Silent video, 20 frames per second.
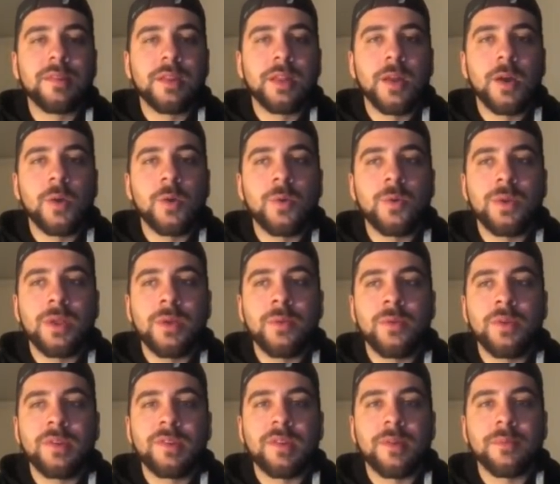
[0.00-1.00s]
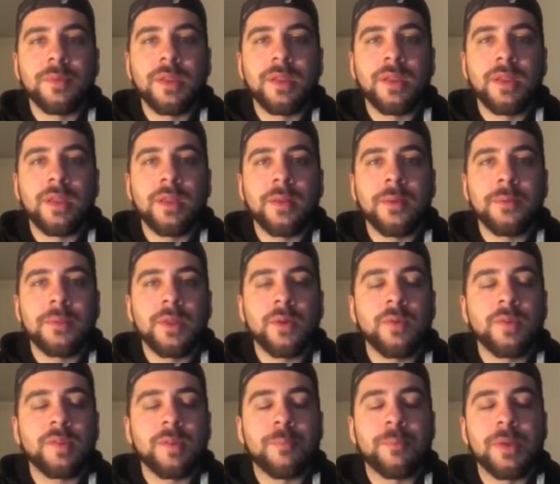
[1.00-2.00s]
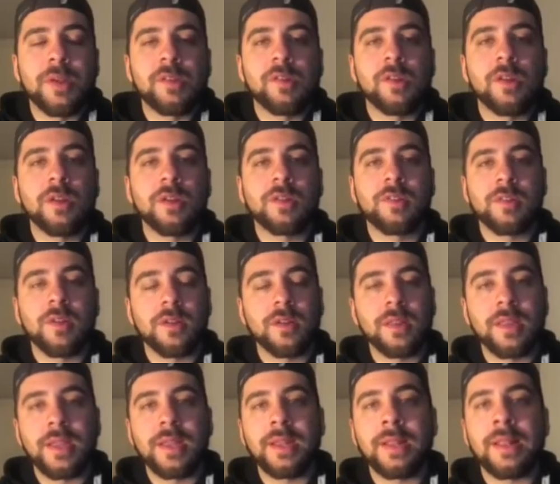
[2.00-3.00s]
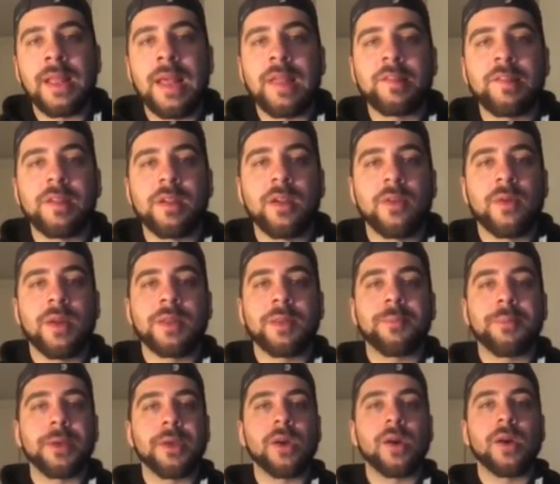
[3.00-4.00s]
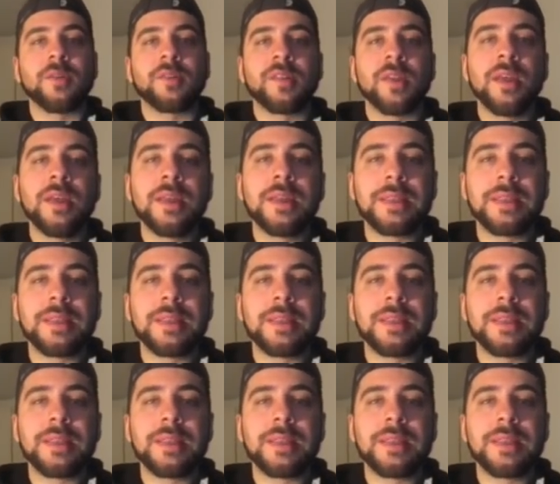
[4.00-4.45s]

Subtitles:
You know, it was something, there was a picture circulating last year around the playoffs